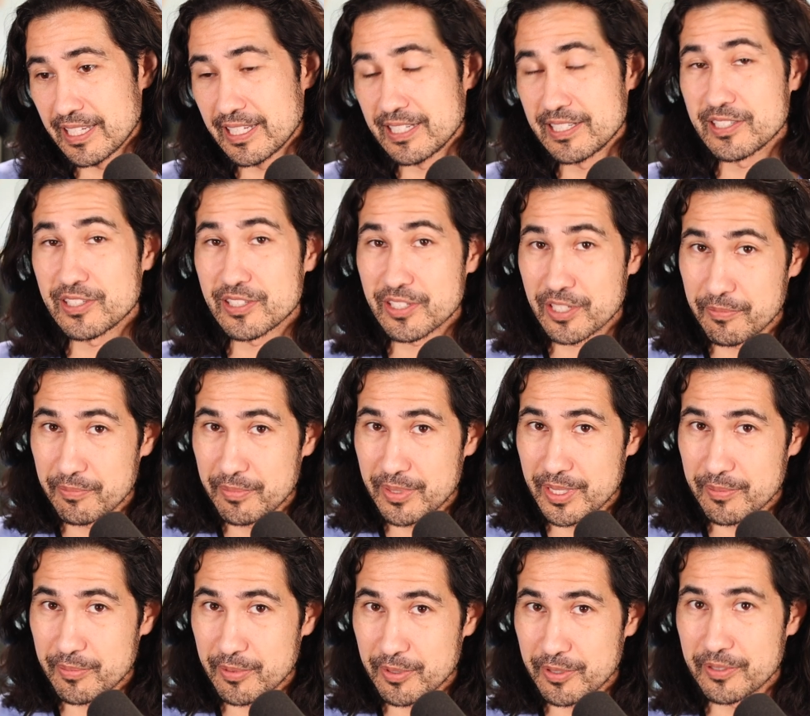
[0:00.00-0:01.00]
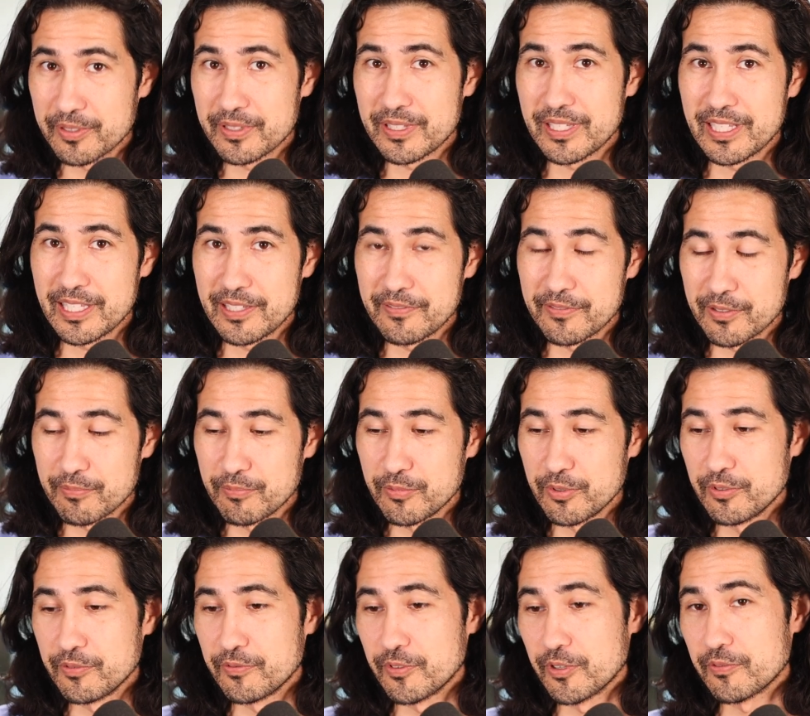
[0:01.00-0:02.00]
then in some people, they even
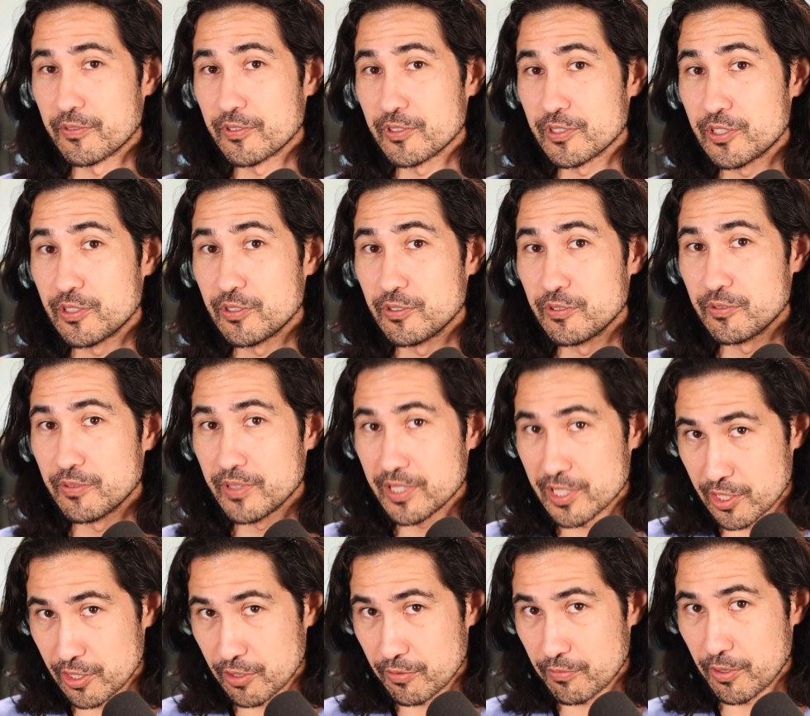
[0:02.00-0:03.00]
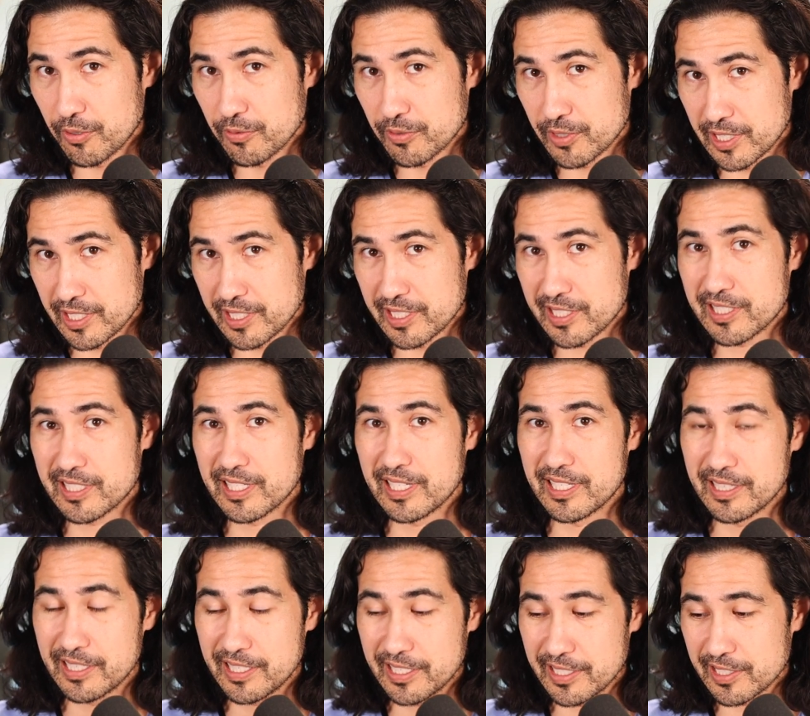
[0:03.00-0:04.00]
move over to cirrhosis.
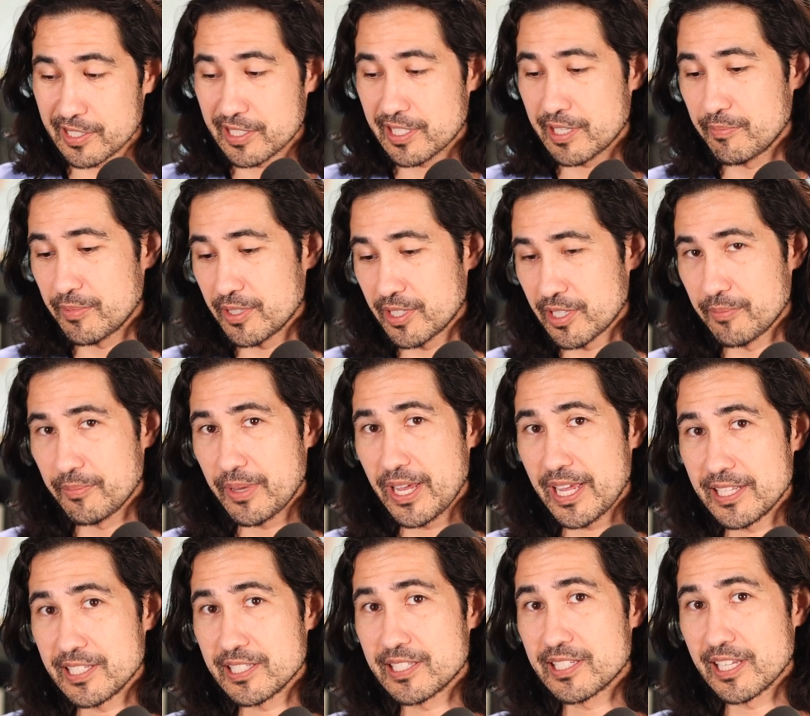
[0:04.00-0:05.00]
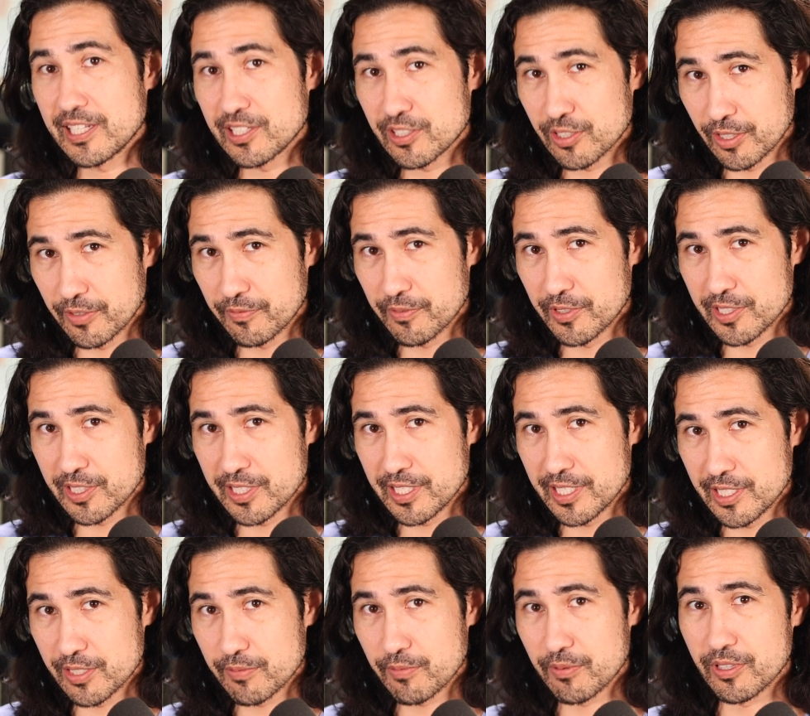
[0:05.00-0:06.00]
And this can become end-stage liver
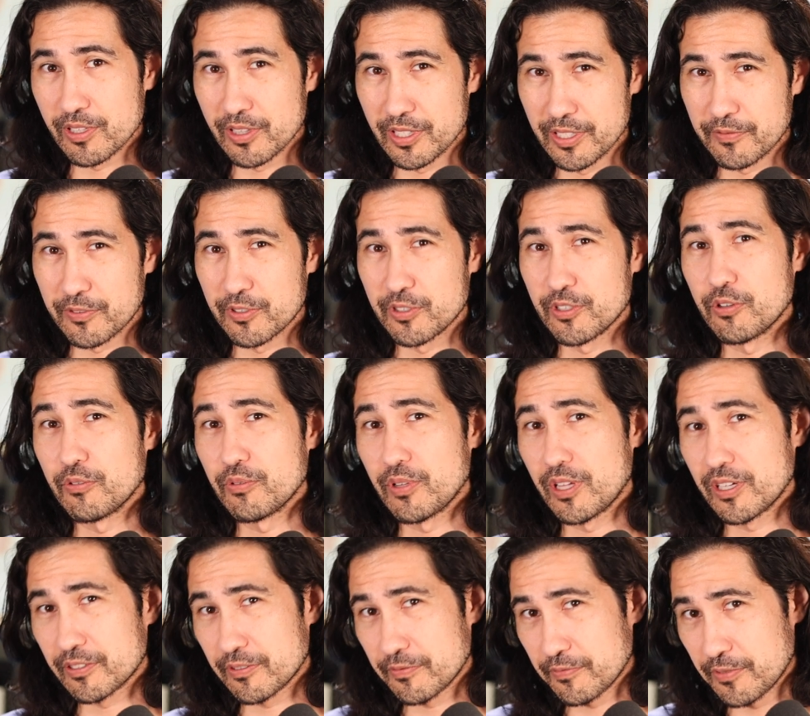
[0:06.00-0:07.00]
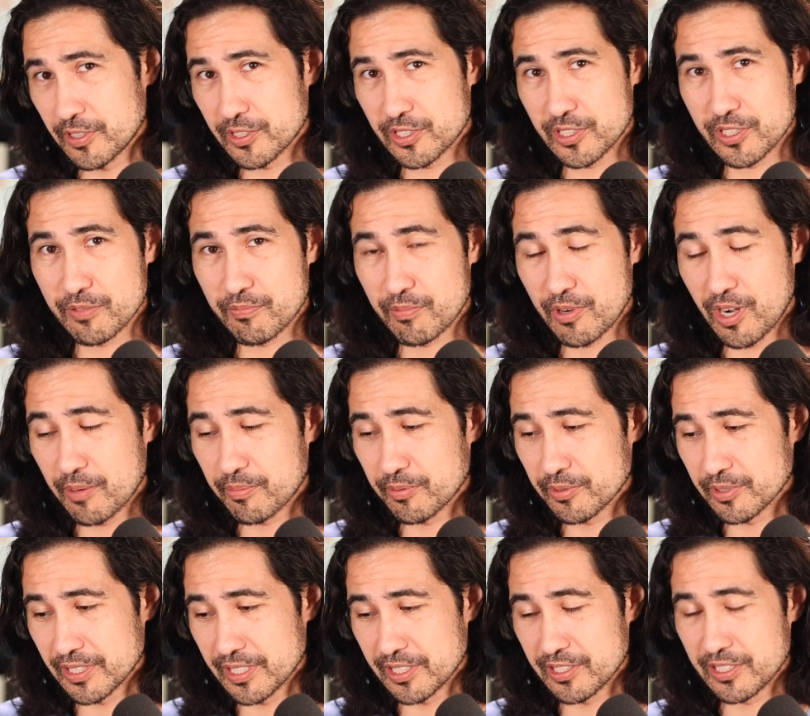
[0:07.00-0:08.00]
disease where the liver no longer functions
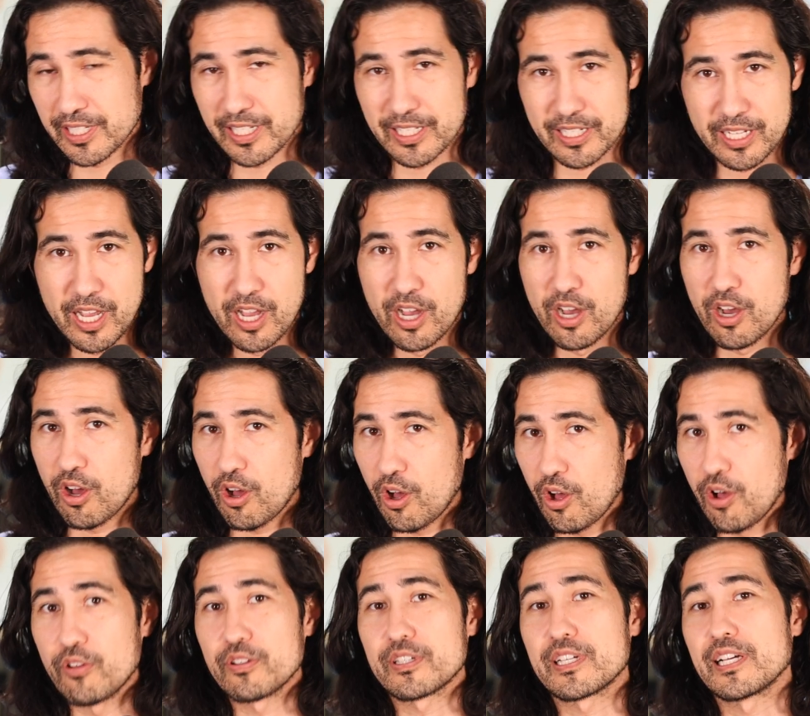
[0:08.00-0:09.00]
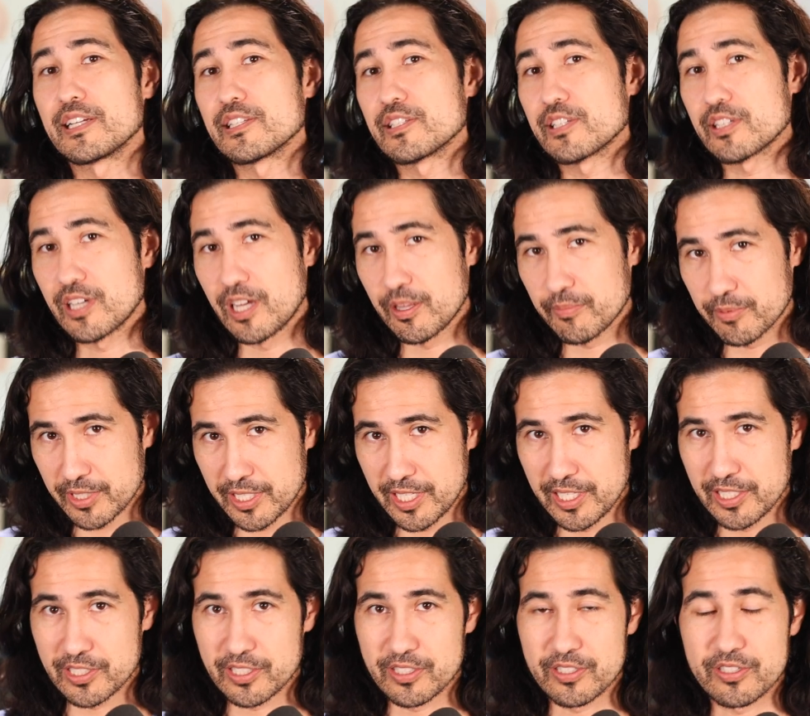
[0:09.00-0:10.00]
properly and you get all kinds of
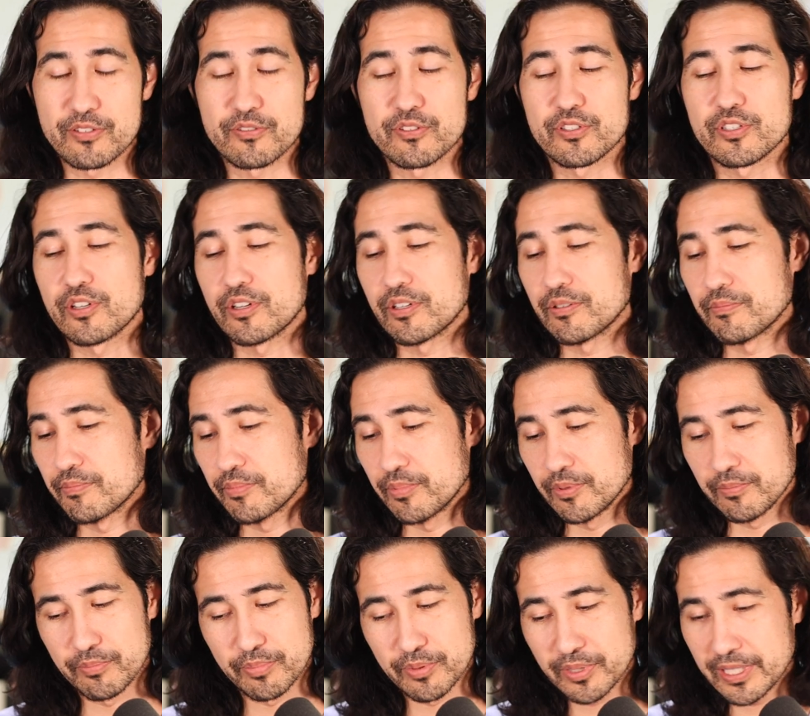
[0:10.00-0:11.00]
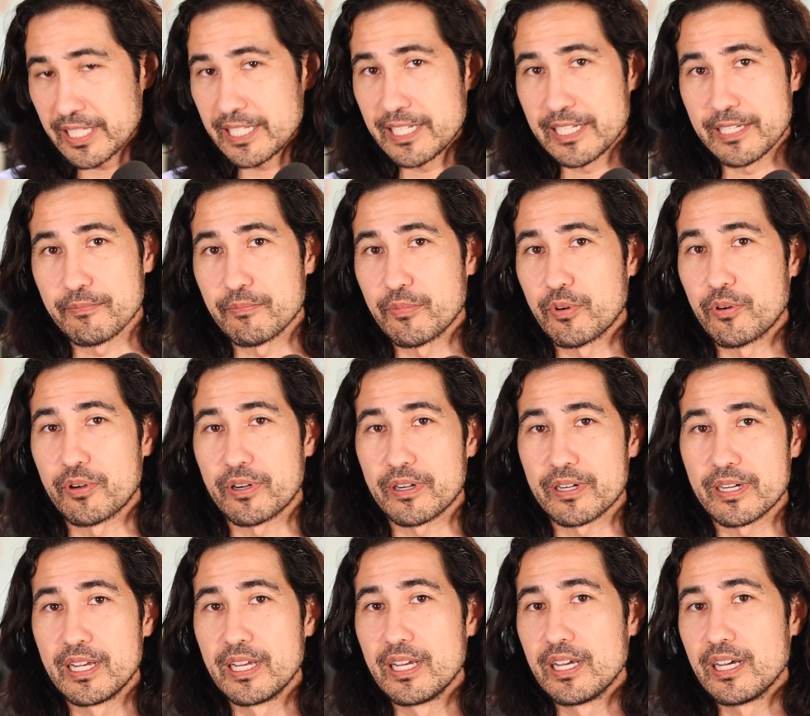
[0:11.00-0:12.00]
complications. You start bleeding more.